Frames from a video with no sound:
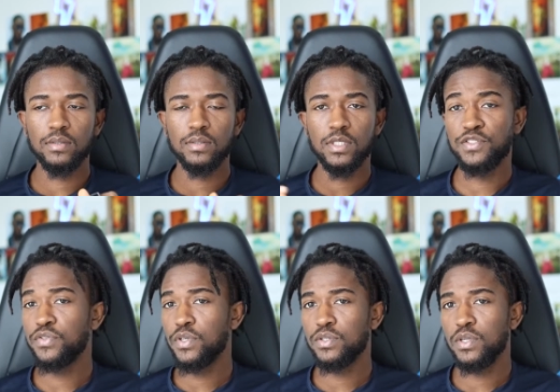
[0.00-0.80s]
This
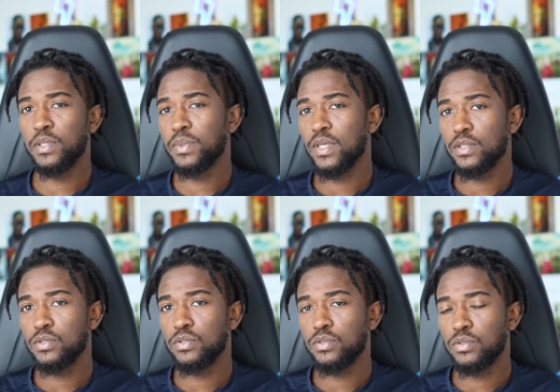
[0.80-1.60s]
video is not limited
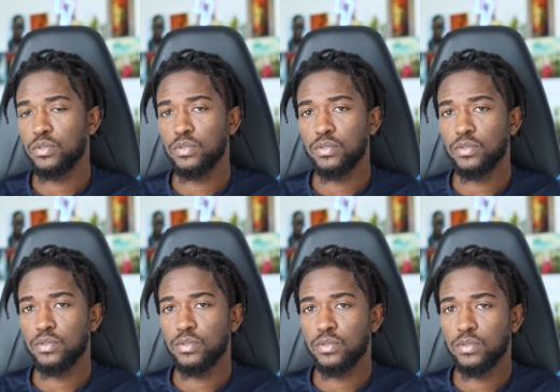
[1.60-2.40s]

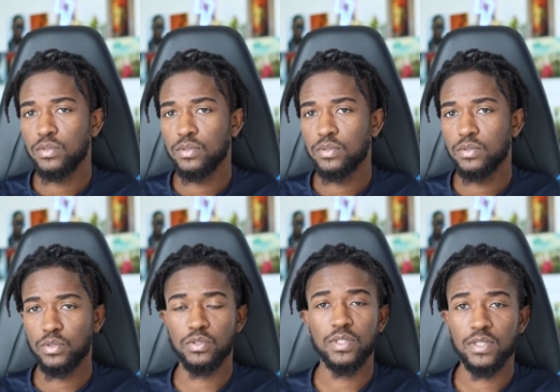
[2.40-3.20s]
to
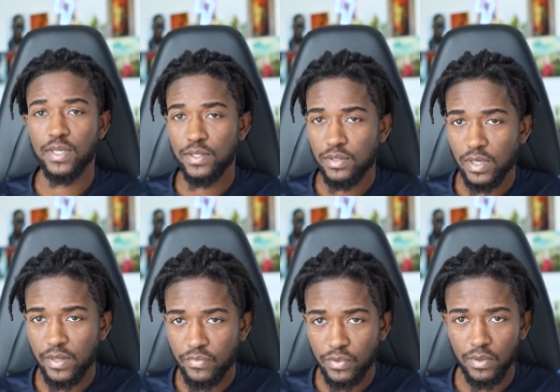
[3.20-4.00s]
those intending to
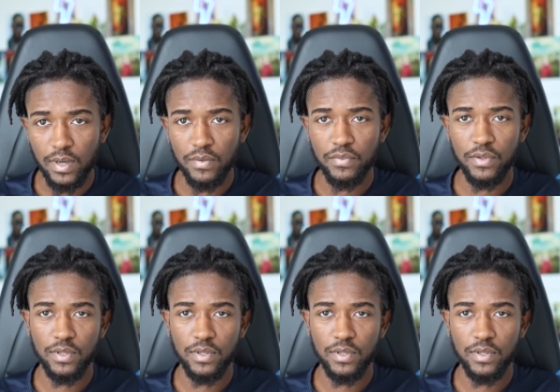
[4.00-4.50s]
learn photography.